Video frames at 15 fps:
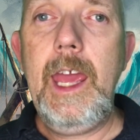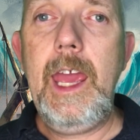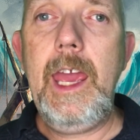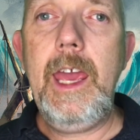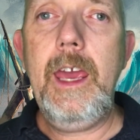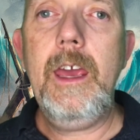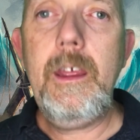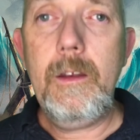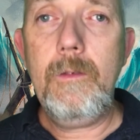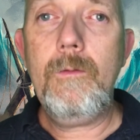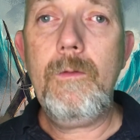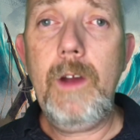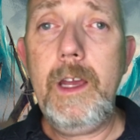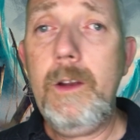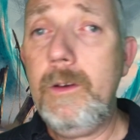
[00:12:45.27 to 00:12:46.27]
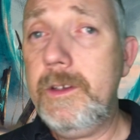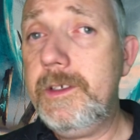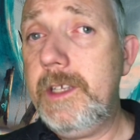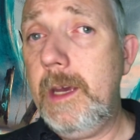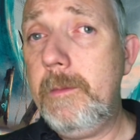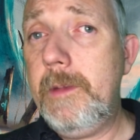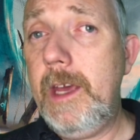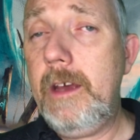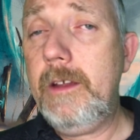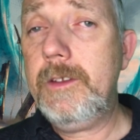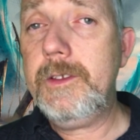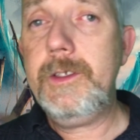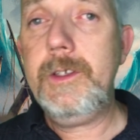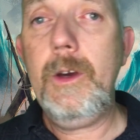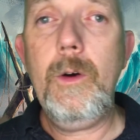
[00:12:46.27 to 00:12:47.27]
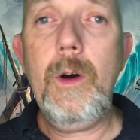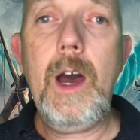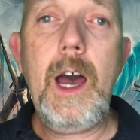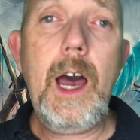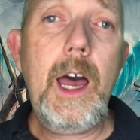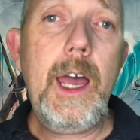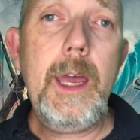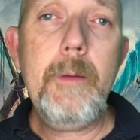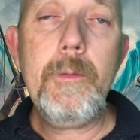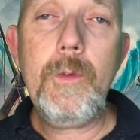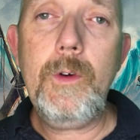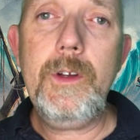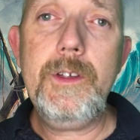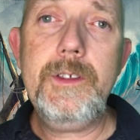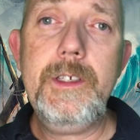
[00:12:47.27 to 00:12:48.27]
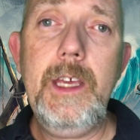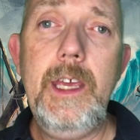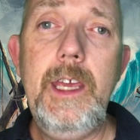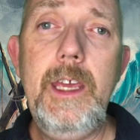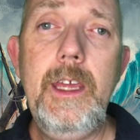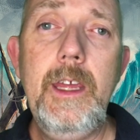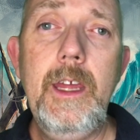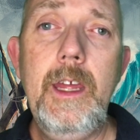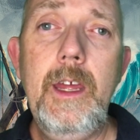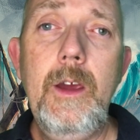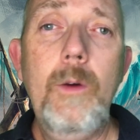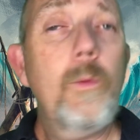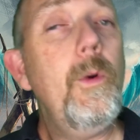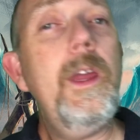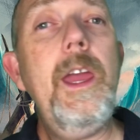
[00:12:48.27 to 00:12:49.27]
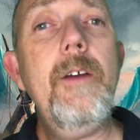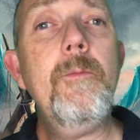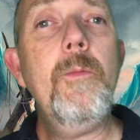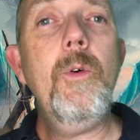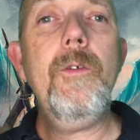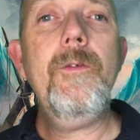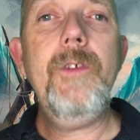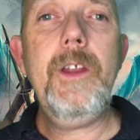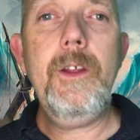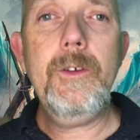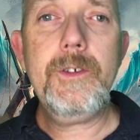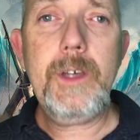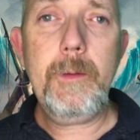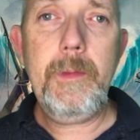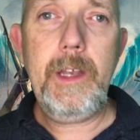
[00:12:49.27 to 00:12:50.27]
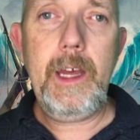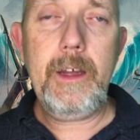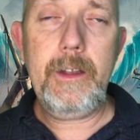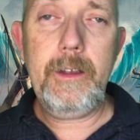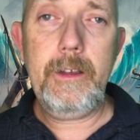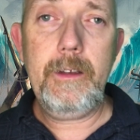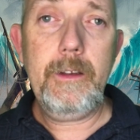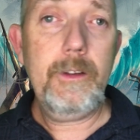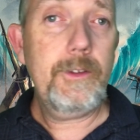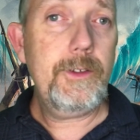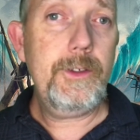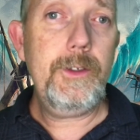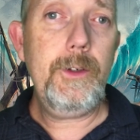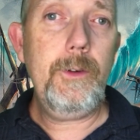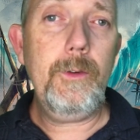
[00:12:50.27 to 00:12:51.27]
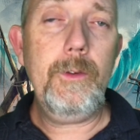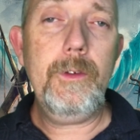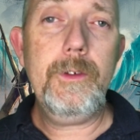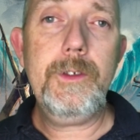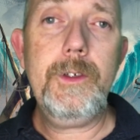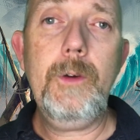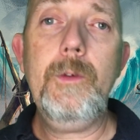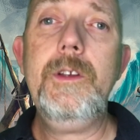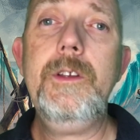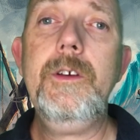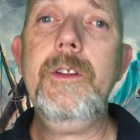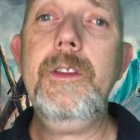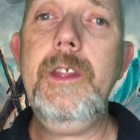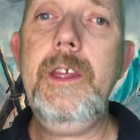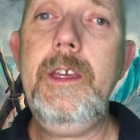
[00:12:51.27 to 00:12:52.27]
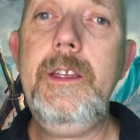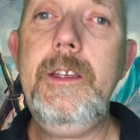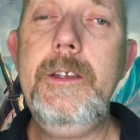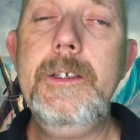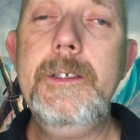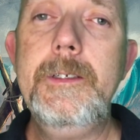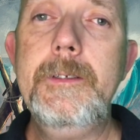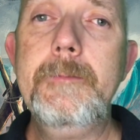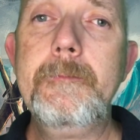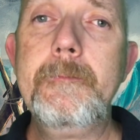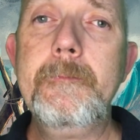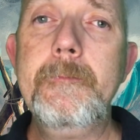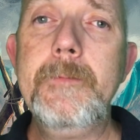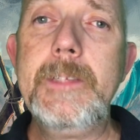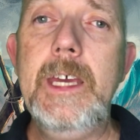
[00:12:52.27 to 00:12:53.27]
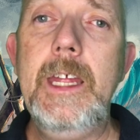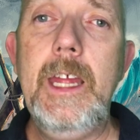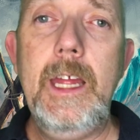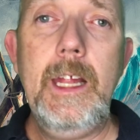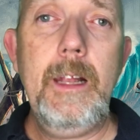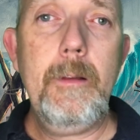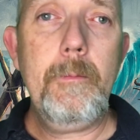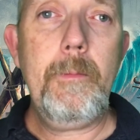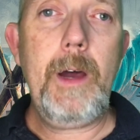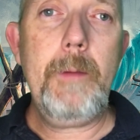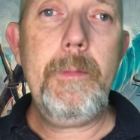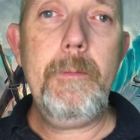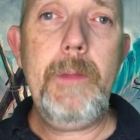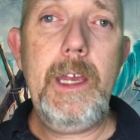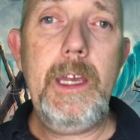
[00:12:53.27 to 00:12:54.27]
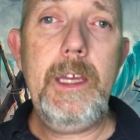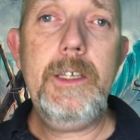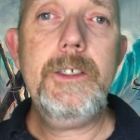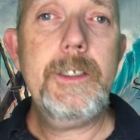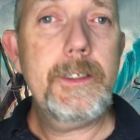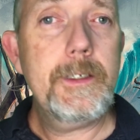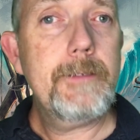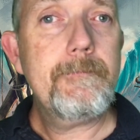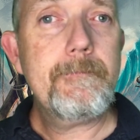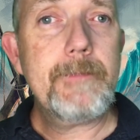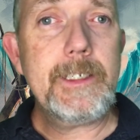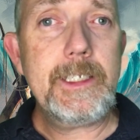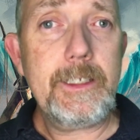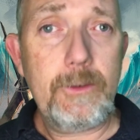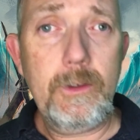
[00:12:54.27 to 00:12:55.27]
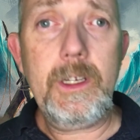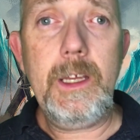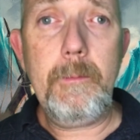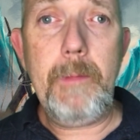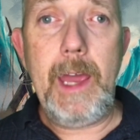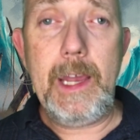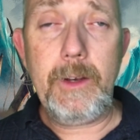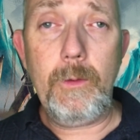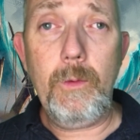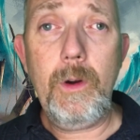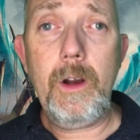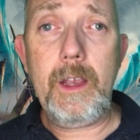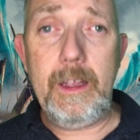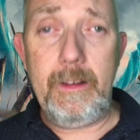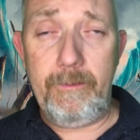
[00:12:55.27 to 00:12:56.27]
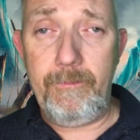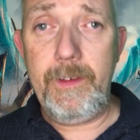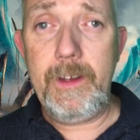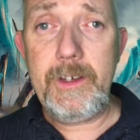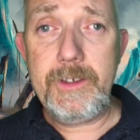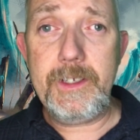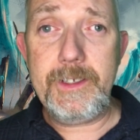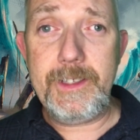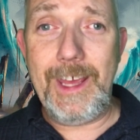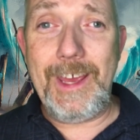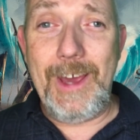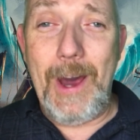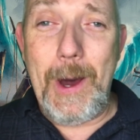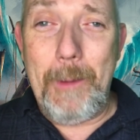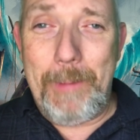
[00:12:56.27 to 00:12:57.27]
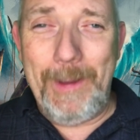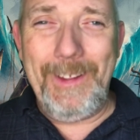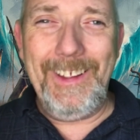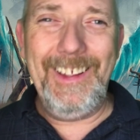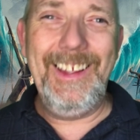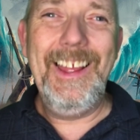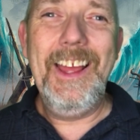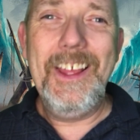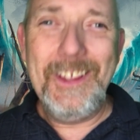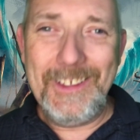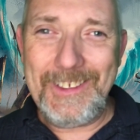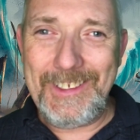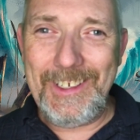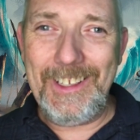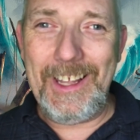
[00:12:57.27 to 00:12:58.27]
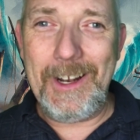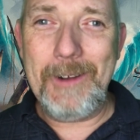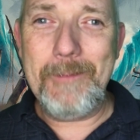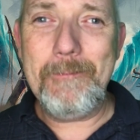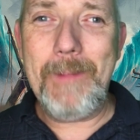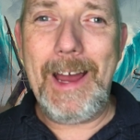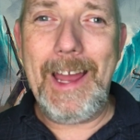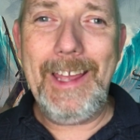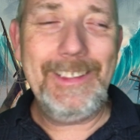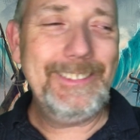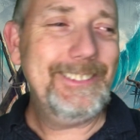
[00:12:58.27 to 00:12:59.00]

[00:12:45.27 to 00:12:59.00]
And Rhino has stepped out, so I'm going to say we have more videos coming out soon. So until then, Papa Mage is going to get back to work and finish this thing up. See you later. Bye.